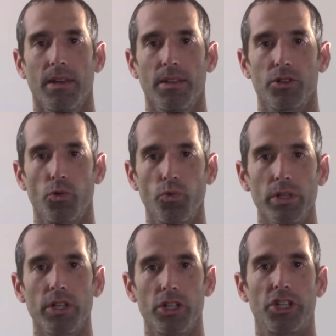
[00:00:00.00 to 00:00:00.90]
There's a
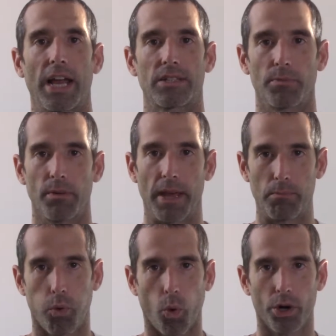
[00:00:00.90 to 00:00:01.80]
really good chance I'm going to make
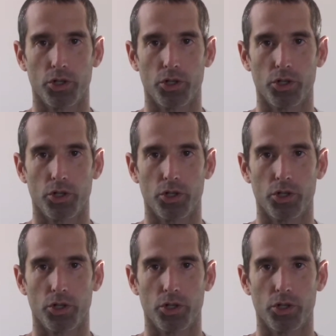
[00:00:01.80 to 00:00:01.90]
poor